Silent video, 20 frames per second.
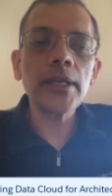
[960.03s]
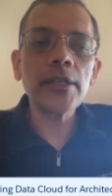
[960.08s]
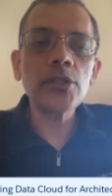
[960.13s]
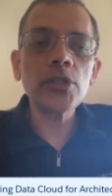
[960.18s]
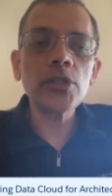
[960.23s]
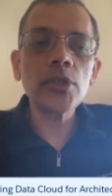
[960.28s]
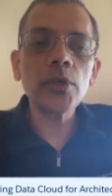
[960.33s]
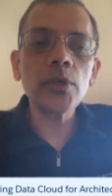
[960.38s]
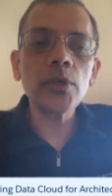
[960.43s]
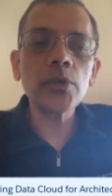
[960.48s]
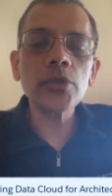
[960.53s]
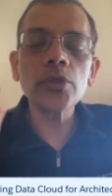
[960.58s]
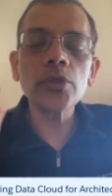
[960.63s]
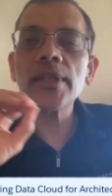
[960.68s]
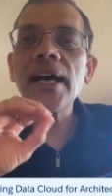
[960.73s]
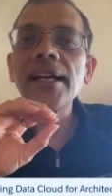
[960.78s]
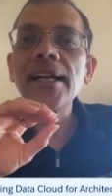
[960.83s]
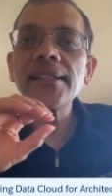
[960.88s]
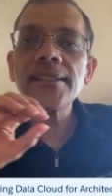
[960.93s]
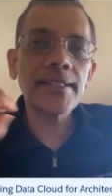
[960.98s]
and so so
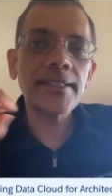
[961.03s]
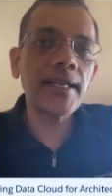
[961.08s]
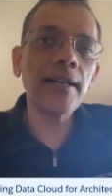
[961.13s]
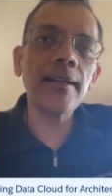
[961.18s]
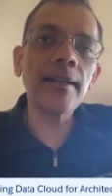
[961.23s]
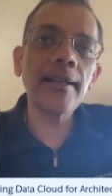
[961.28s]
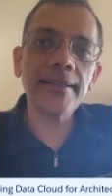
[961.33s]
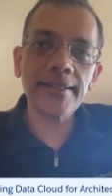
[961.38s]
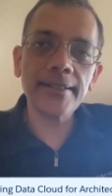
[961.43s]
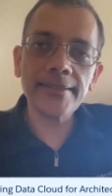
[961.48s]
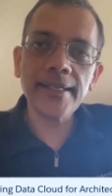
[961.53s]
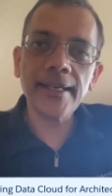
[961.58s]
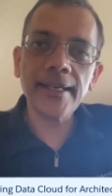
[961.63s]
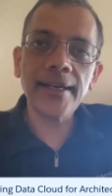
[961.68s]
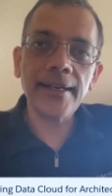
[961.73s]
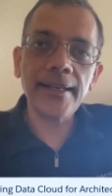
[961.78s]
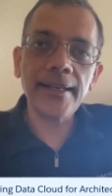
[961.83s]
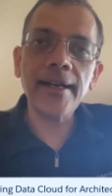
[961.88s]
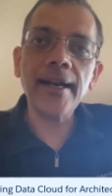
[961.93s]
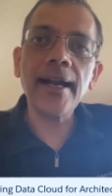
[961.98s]
that's kind of like the
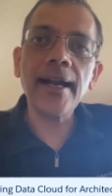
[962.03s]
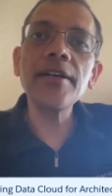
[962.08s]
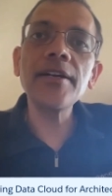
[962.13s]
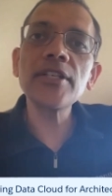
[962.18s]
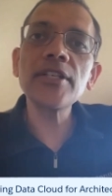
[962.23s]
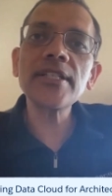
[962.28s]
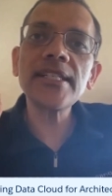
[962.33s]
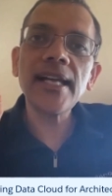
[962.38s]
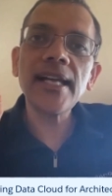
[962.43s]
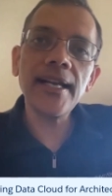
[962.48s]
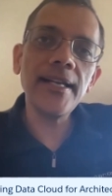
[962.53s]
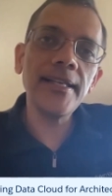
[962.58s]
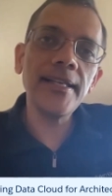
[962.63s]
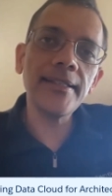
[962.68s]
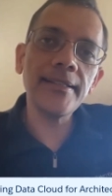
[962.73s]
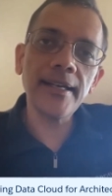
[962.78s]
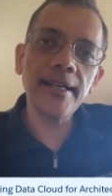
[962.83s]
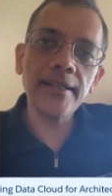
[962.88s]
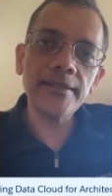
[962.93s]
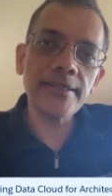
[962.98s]
second layer,
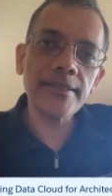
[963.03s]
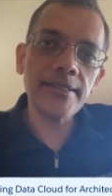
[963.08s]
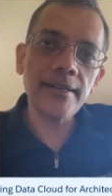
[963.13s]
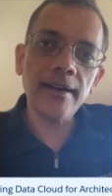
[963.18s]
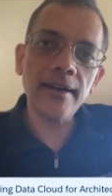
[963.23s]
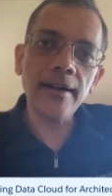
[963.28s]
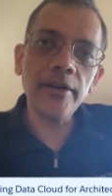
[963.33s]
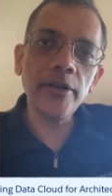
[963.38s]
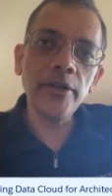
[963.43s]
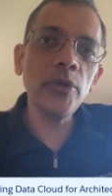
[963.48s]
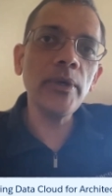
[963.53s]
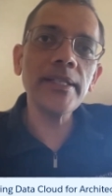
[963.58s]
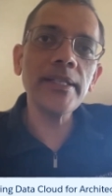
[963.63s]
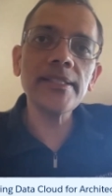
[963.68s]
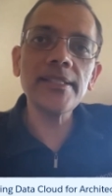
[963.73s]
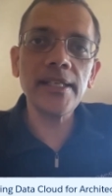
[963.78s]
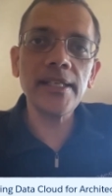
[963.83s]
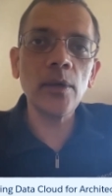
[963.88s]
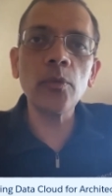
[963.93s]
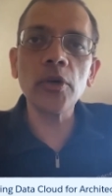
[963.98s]
understanding that scenario and
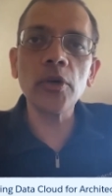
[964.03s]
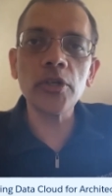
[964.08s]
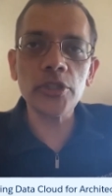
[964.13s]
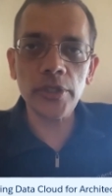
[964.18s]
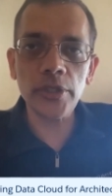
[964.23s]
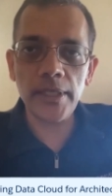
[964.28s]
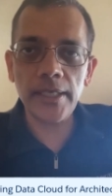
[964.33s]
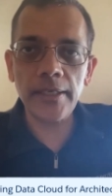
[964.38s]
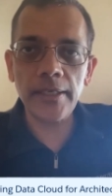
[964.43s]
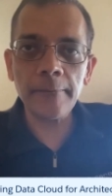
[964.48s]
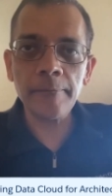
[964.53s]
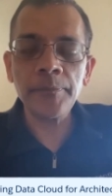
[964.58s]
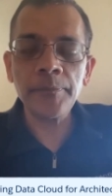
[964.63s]
seeing what you need.